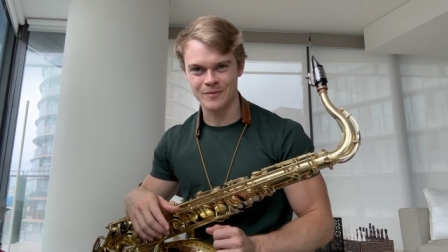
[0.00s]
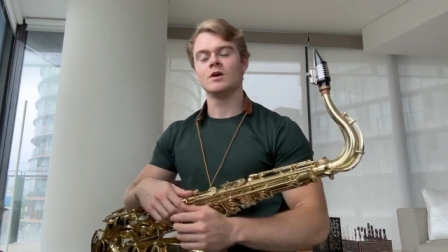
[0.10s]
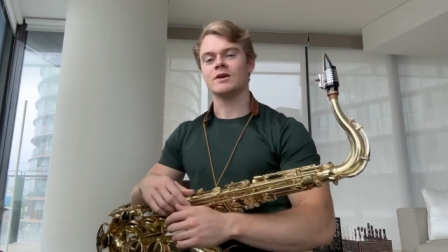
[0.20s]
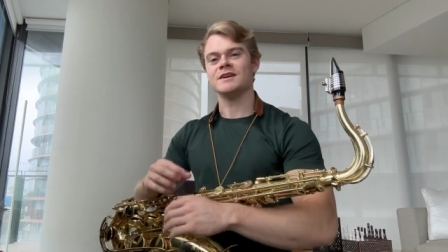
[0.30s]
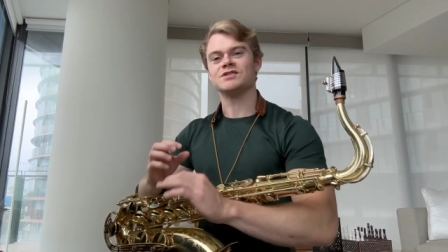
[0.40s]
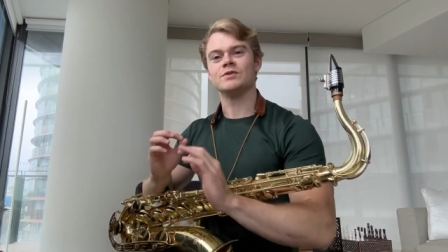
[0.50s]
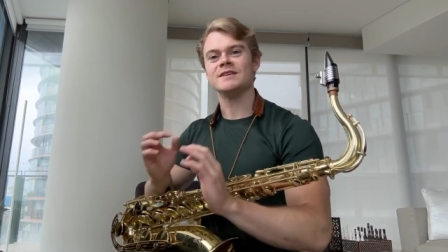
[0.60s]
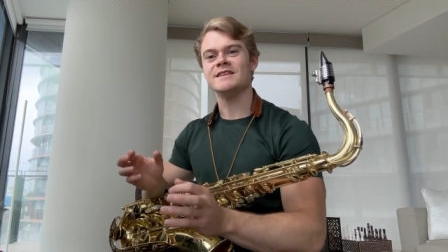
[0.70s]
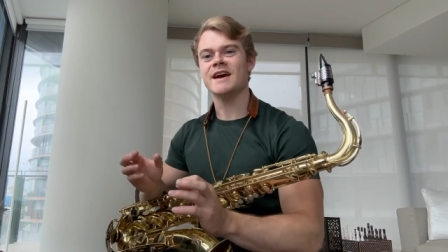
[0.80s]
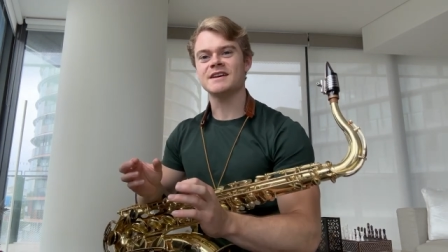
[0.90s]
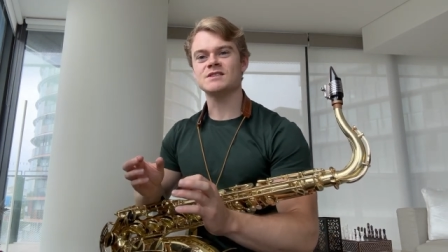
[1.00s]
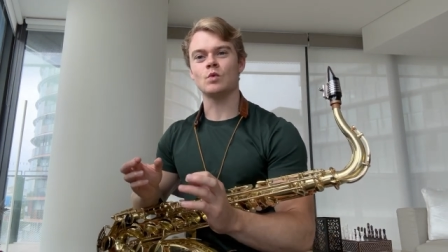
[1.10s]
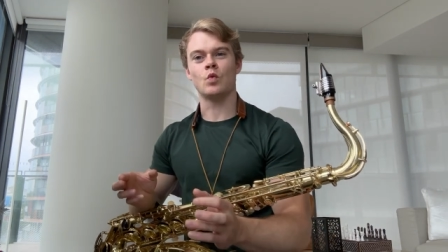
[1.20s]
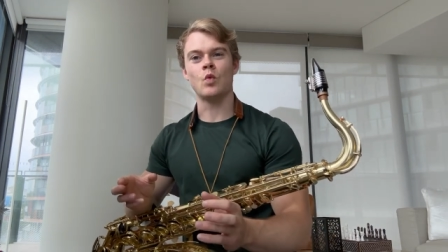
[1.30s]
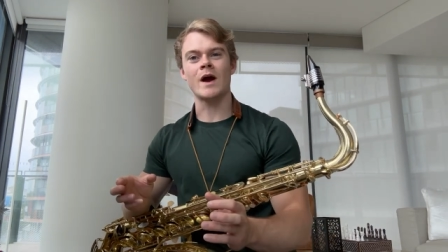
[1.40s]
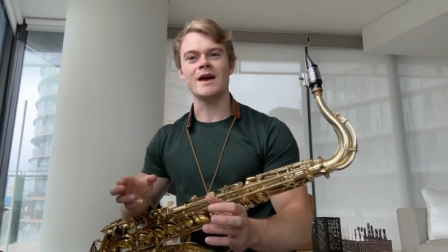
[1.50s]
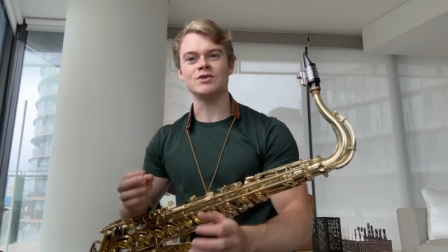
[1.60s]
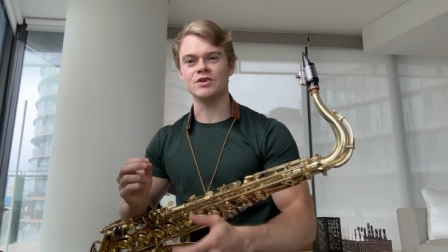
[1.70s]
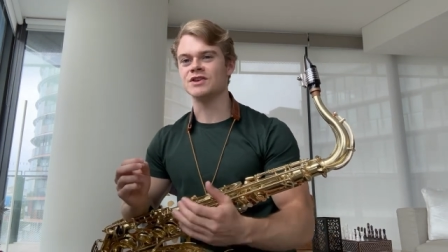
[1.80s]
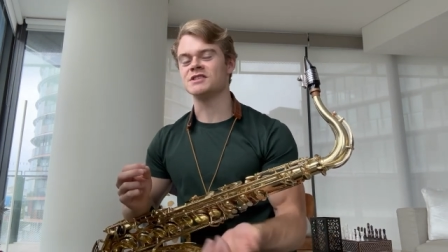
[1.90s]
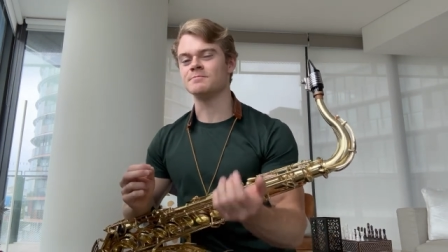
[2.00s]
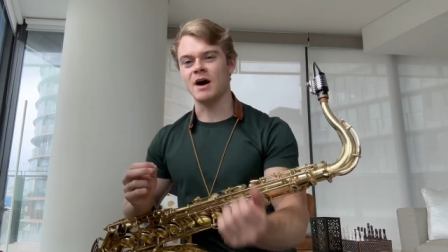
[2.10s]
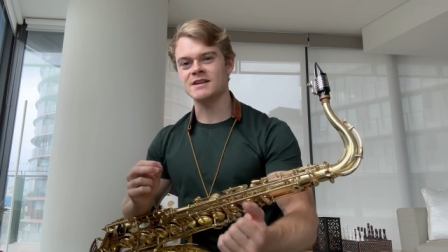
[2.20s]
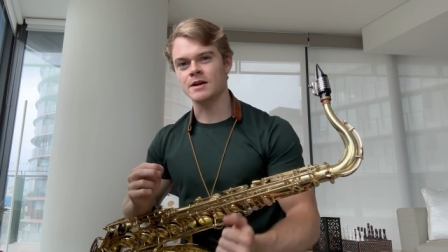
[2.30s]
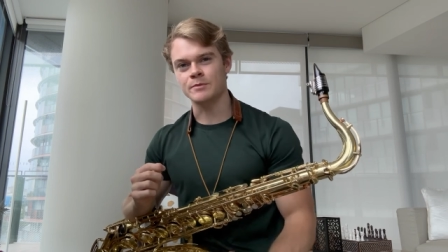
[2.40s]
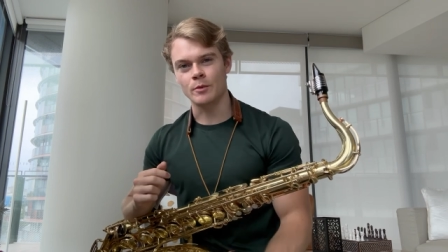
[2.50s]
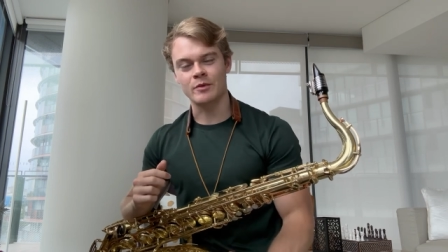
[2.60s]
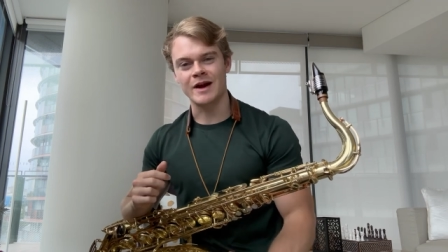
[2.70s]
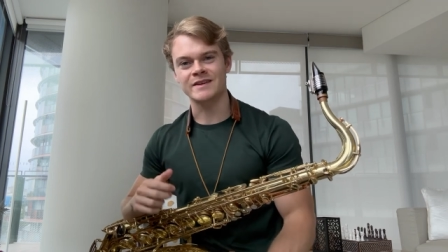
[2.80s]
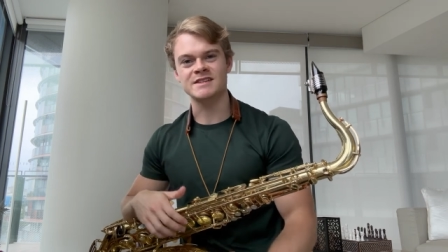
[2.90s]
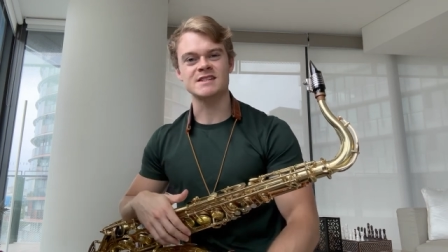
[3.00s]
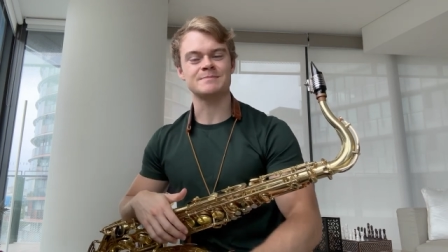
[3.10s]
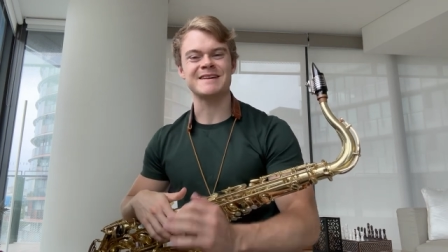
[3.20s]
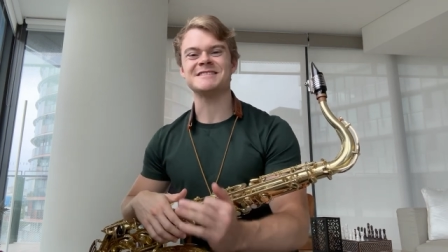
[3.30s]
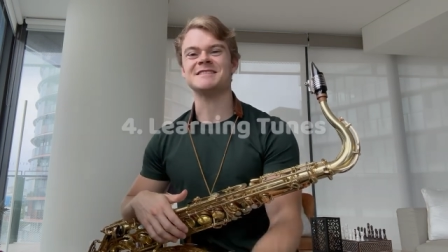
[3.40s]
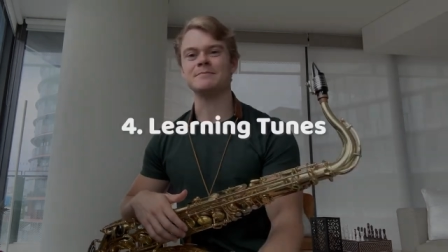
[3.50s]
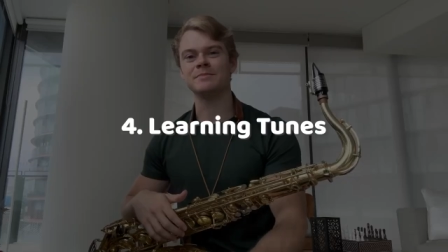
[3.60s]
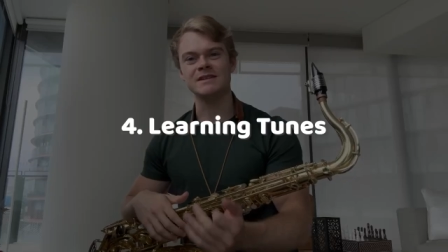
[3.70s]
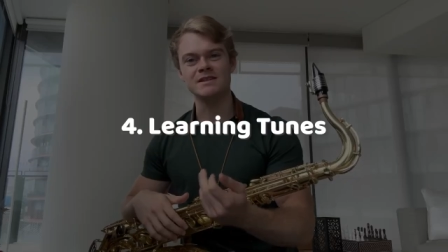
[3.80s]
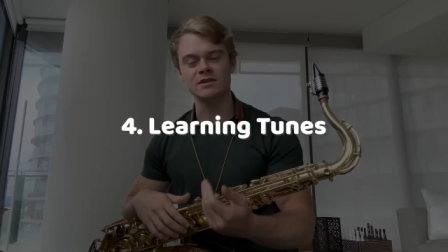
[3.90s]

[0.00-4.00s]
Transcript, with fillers: Okay, so the next way you can spice up your practice is by simply